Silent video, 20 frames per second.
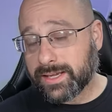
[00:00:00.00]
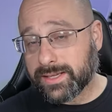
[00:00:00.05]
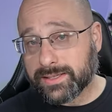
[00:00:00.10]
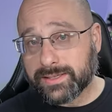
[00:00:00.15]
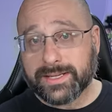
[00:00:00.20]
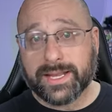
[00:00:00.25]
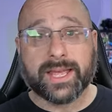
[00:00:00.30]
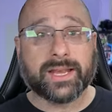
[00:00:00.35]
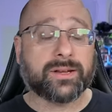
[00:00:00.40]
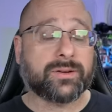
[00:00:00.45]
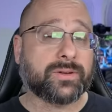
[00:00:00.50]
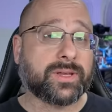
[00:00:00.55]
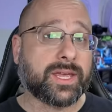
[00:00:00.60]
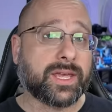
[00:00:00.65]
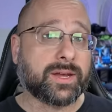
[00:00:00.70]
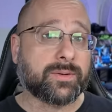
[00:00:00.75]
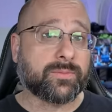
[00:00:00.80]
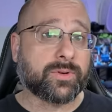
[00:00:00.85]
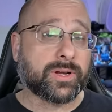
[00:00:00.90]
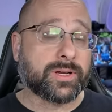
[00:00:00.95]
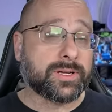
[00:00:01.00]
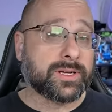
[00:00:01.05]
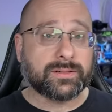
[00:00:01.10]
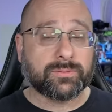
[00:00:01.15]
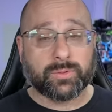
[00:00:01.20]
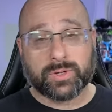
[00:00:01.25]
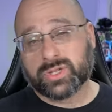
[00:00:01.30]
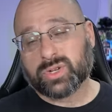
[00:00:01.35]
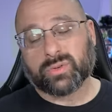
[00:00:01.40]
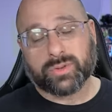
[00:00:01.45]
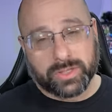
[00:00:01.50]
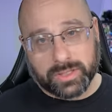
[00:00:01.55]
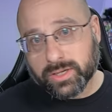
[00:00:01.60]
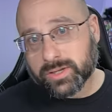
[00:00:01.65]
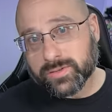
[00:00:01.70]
nano camera, which only does